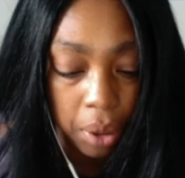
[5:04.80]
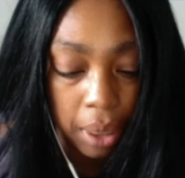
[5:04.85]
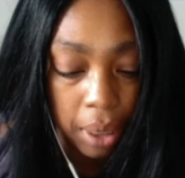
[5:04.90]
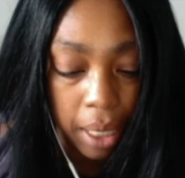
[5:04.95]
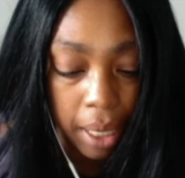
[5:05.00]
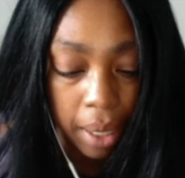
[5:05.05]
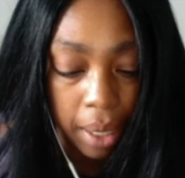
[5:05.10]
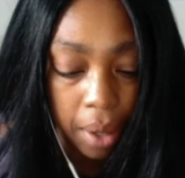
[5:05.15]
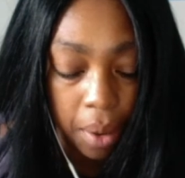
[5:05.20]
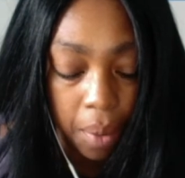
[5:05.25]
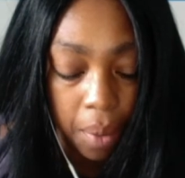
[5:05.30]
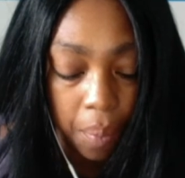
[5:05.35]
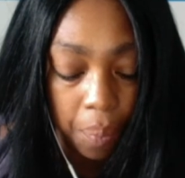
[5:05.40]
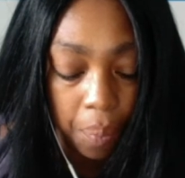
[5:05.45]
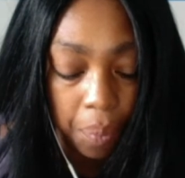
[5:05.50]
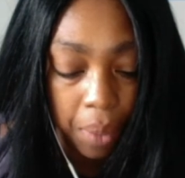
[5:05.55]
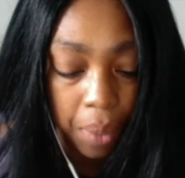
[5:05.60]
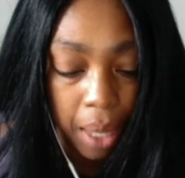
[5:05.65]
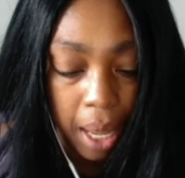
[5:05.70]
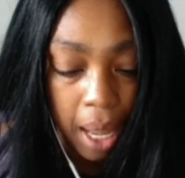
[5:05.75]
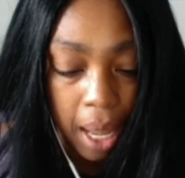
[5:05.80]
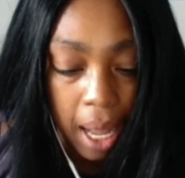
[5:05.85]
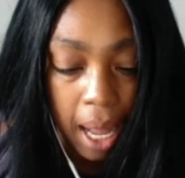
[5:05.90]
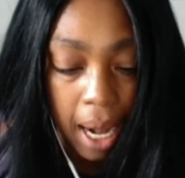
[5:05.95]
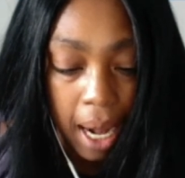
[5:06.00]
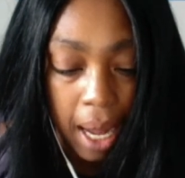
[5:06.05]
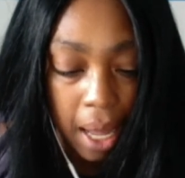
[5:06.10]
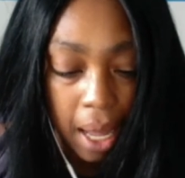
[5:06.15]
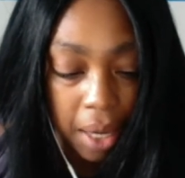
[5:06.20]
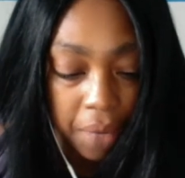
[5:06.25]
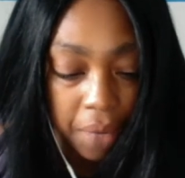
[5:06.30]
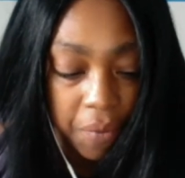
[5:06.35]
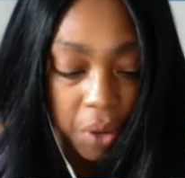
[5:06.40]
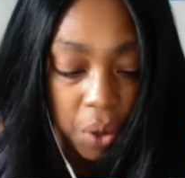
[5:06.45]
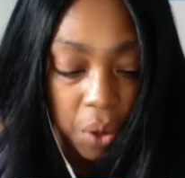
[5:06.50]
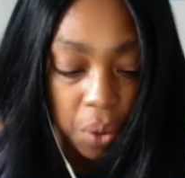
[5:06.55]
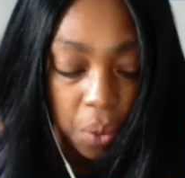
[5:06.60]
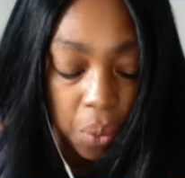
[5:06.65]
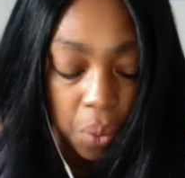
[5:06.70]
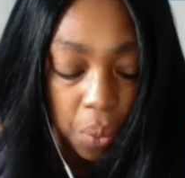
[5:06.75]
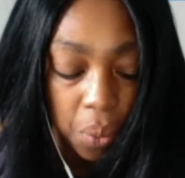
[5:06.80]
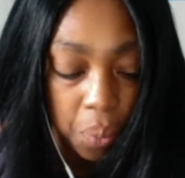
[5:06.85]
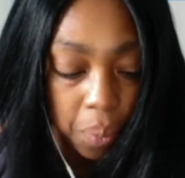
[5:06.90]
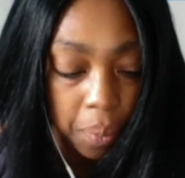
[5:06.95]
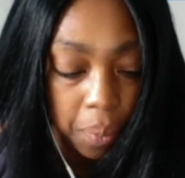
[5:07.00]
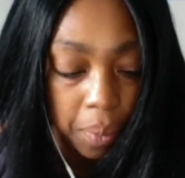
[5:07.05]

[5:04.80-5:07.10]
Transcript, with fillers: a lot of you